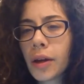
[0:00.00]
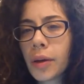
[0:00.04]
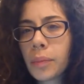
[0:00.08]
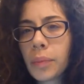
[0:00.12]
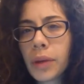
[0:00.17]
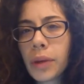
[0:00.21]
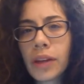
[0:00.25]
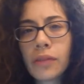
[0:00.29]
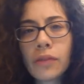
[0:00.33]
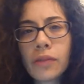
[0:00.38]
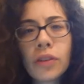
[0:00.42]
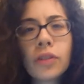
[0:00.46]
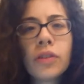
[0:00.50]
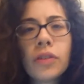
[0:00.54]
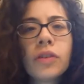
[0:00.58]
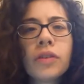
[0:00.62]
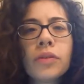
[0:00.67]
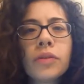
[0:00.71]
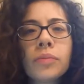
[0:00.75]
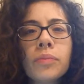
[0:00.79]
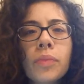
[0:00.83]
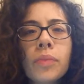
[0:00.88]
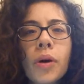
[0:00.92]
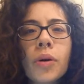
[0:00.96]

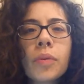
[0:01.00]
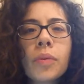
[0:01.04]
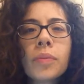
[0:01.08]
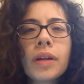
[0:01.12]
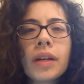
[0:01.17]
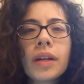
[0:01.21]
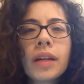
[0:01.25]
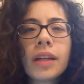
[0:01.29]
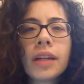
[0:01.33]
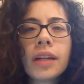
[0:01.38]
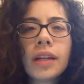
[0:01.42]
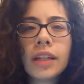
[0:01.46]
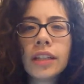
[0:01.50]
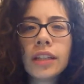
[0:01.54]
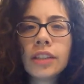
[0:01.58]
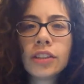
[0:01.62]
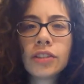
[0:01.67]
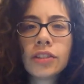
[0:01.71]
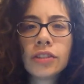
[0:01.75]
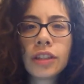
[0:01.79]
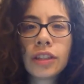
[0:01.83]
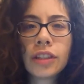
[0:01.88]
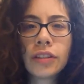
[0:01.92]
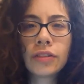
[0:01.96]
pivotal moment in
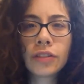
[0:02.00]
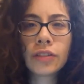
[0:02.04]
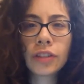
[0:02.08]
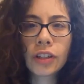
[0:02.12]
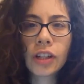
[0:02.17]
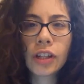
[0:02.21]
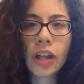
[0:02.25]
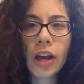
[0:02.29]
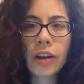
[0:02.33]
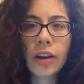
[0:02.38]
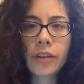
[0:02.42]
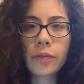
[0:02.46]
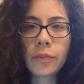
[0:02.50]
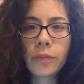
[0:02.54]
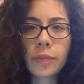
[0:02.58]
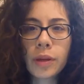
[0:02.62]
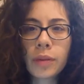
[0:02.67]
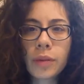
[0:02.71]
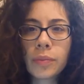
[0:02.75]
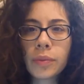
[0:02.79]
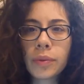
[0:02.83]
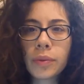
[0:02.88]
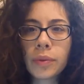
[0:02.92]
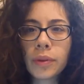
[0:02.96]
history for a lot of
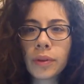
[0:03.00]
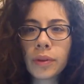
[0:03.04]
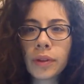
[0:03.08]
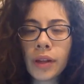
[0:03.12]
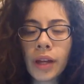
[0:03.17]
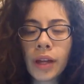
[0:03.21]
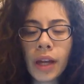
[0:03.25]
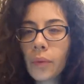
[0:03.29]
people.